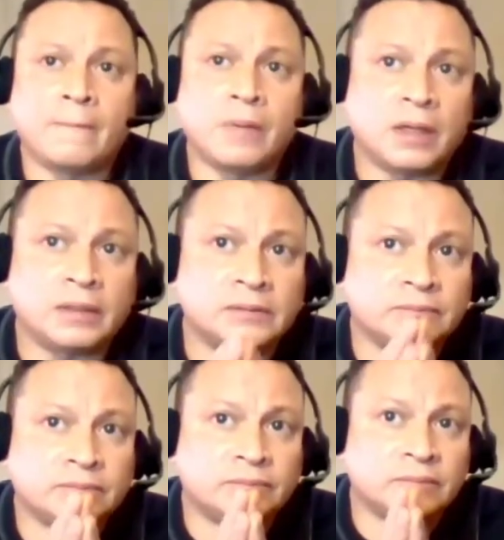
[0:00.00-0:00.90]
But
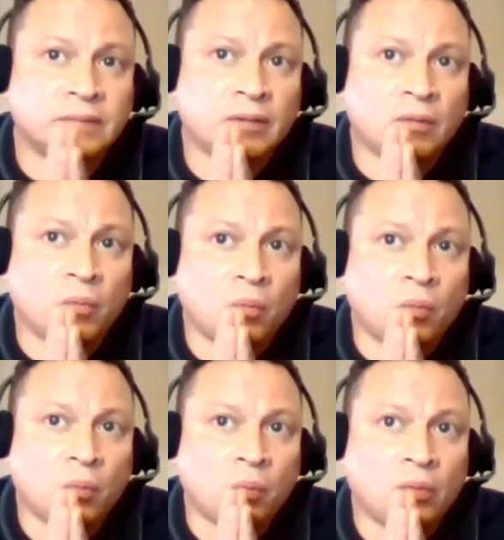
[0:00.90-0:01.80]
thank, thank you.
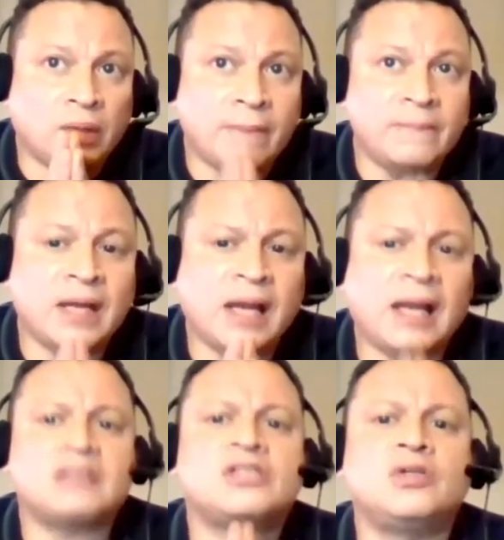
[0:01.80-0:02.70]
Let me
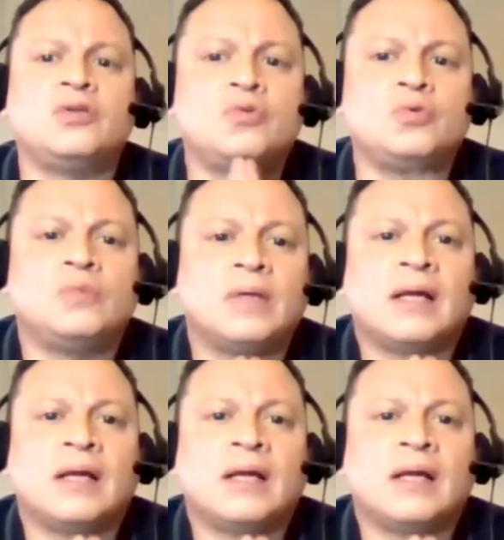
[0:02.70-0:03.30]
ask you,